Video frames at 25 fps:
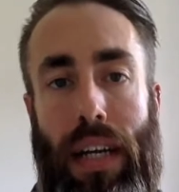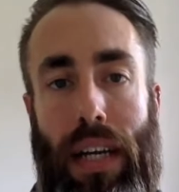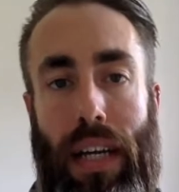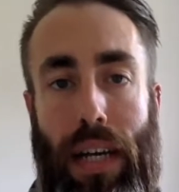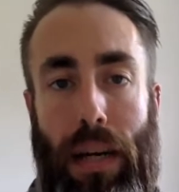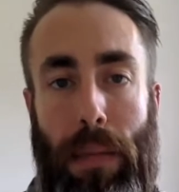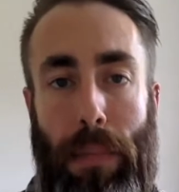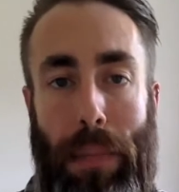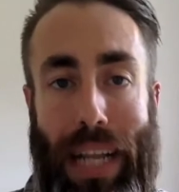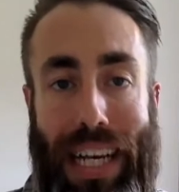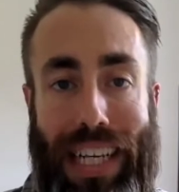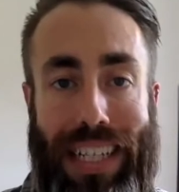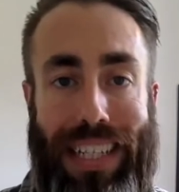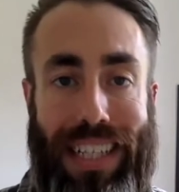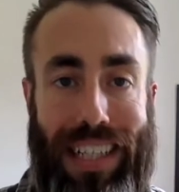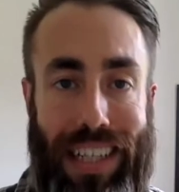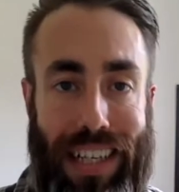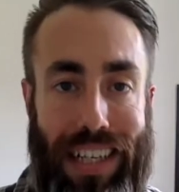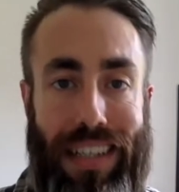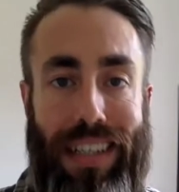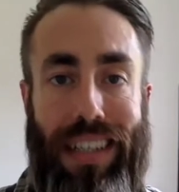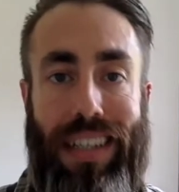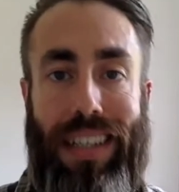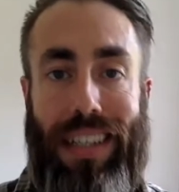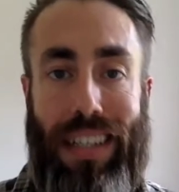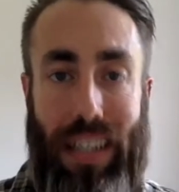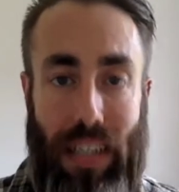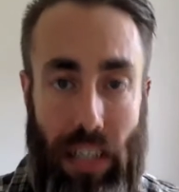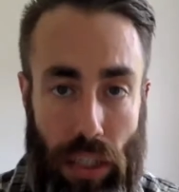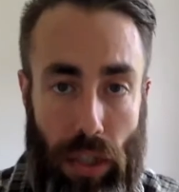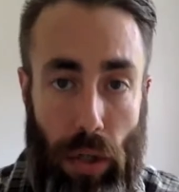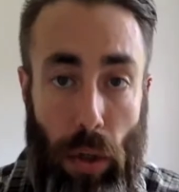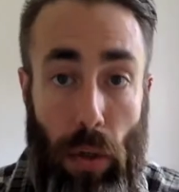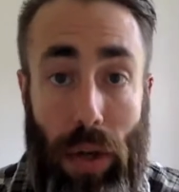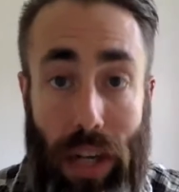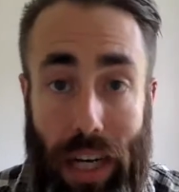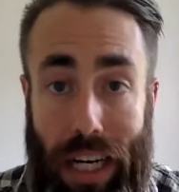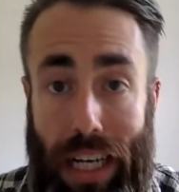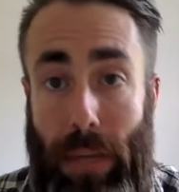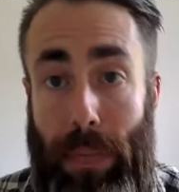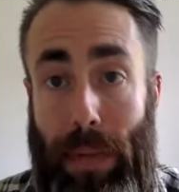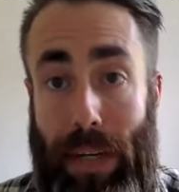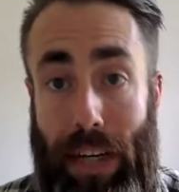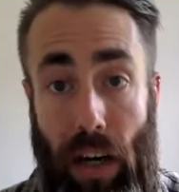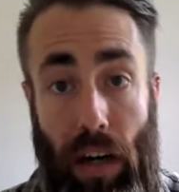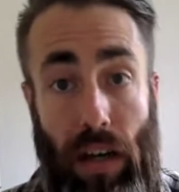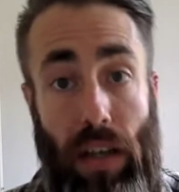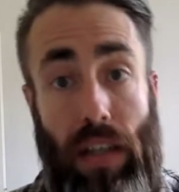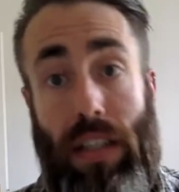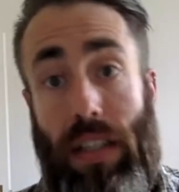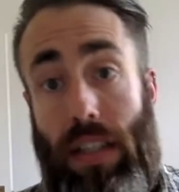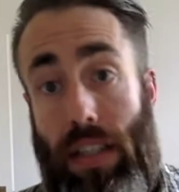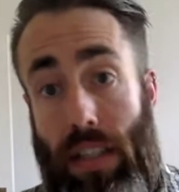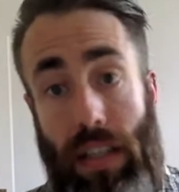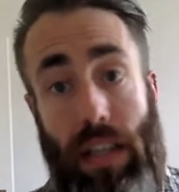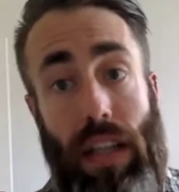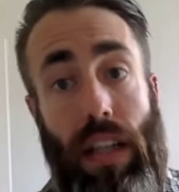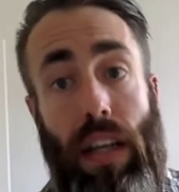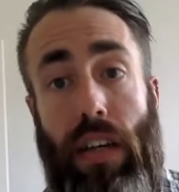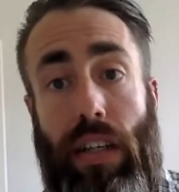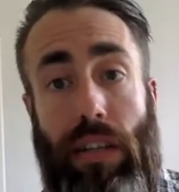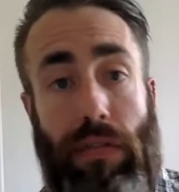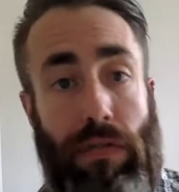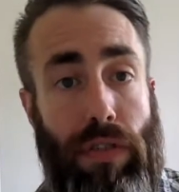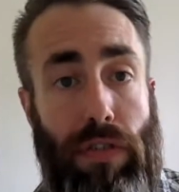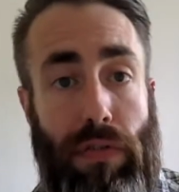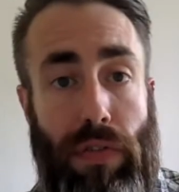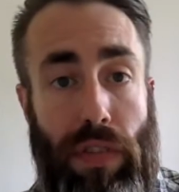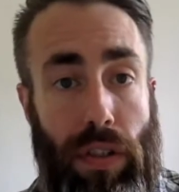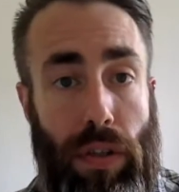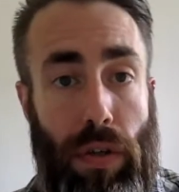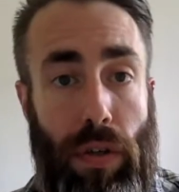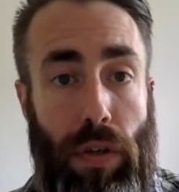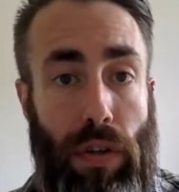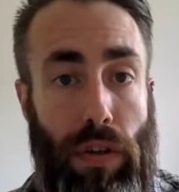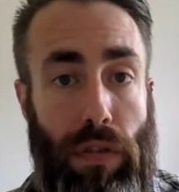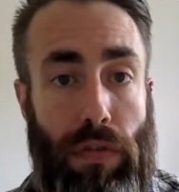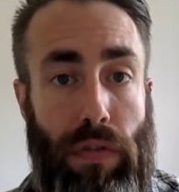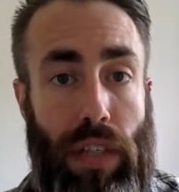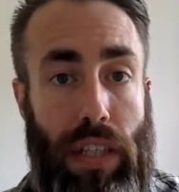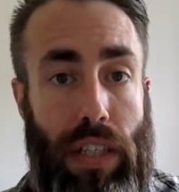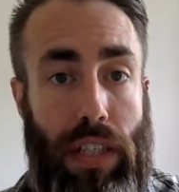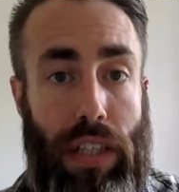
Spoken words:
Black skin has historically been harder to light for photography,